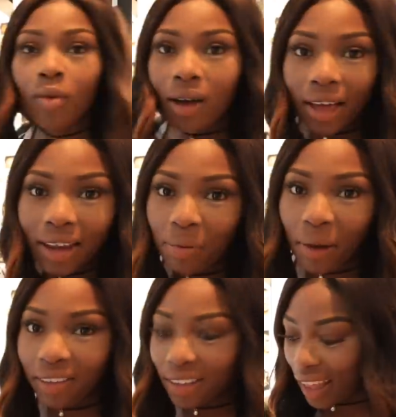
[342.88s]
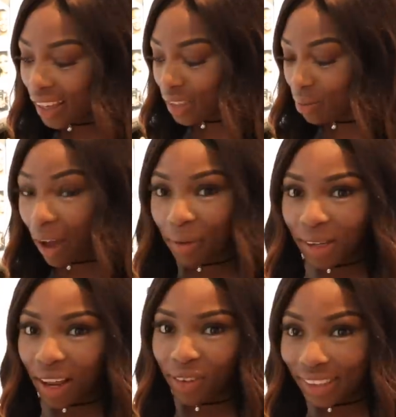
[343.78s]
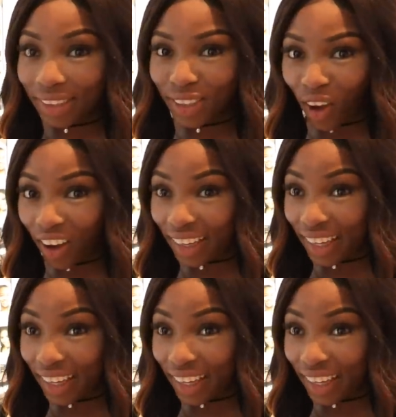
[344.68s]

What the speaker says: what kind of powder that is, but I'm gonna have to start